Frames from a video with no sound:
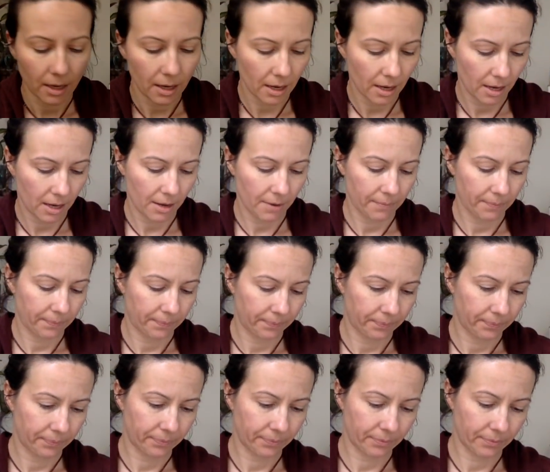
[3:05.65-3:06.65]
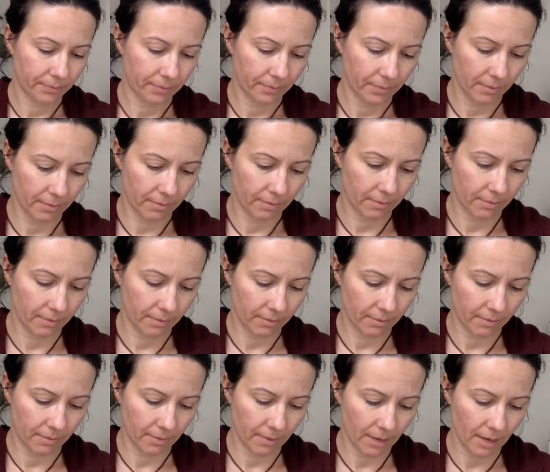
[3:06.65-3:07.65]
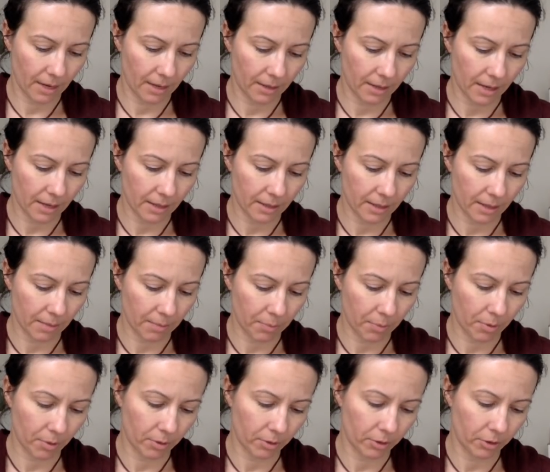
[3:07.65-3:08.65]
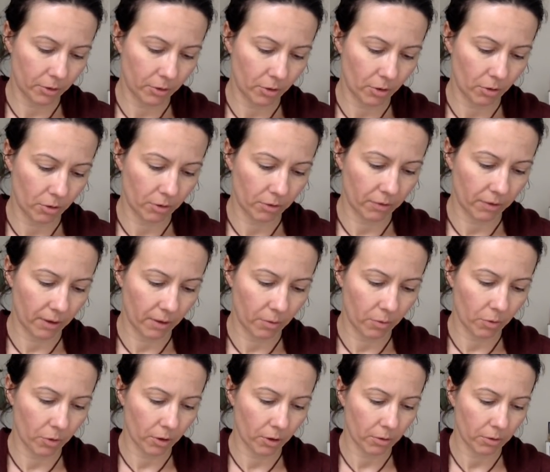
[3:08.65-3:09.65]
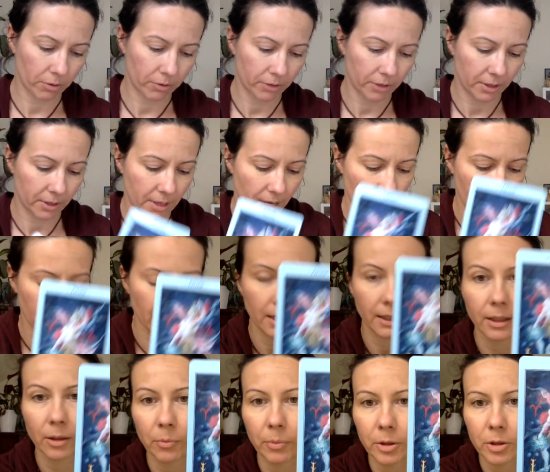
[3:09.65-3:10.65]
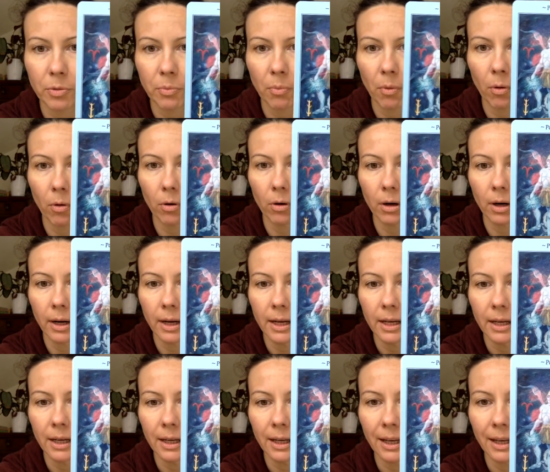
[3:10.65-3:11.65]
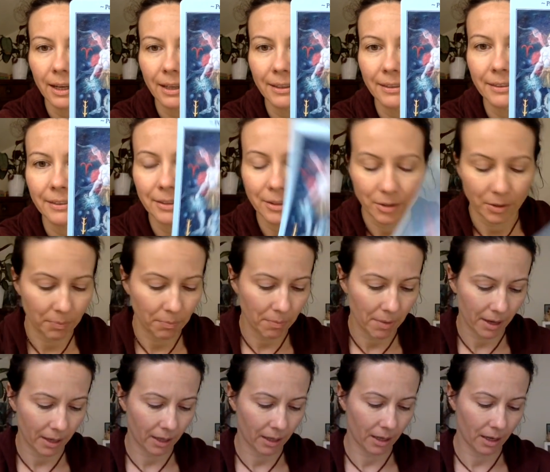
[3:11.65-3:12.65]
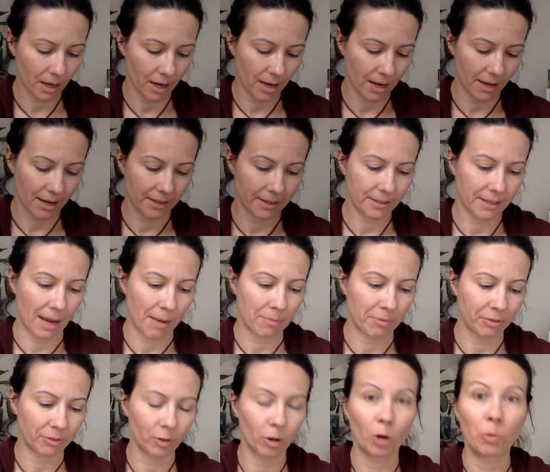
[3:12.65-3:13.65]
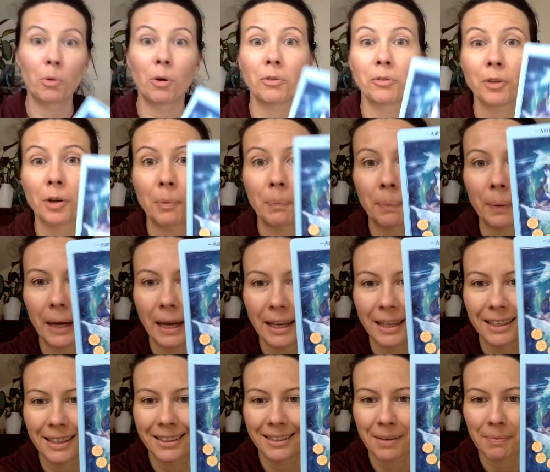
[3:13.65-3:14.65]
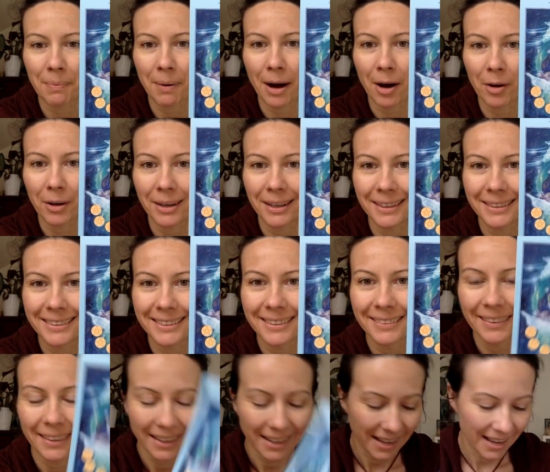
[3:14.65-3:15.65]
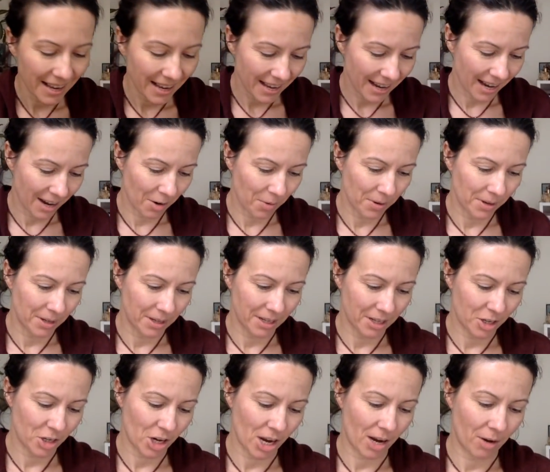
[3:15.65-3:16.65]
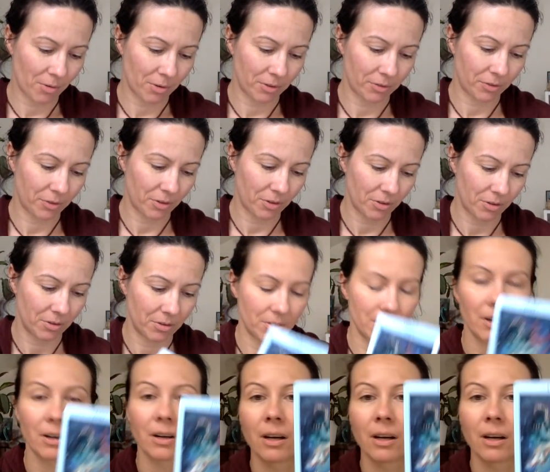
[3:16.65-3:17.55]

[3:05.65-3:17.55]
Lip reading: And at some point, if I work with this deck a little bit more and make some form of opinion about it, I will share with you